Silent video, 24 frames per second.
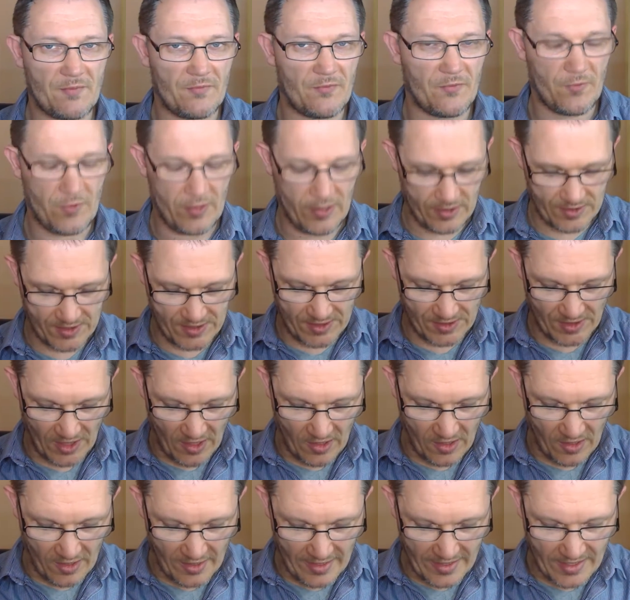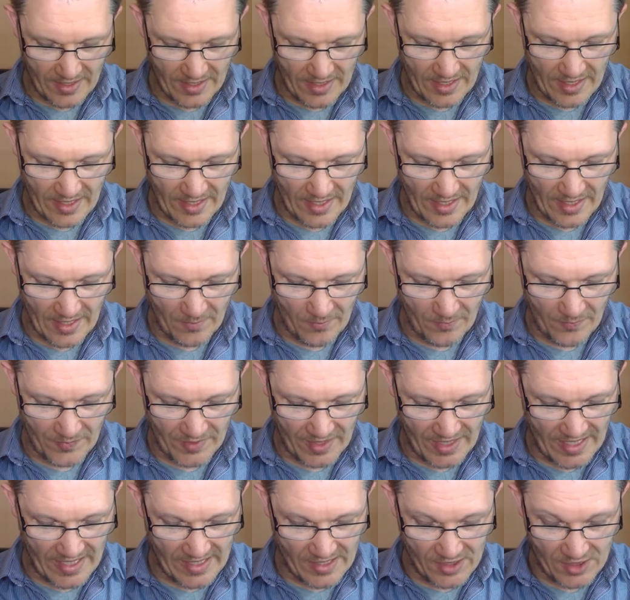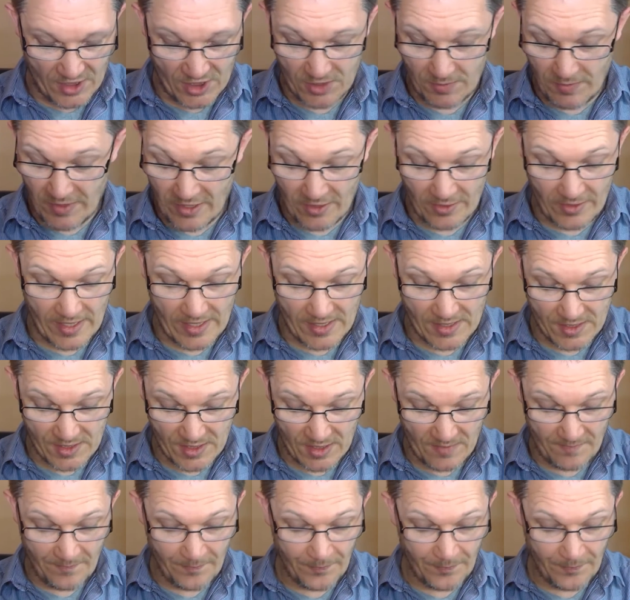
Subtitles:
before he lost his eye. To be honest,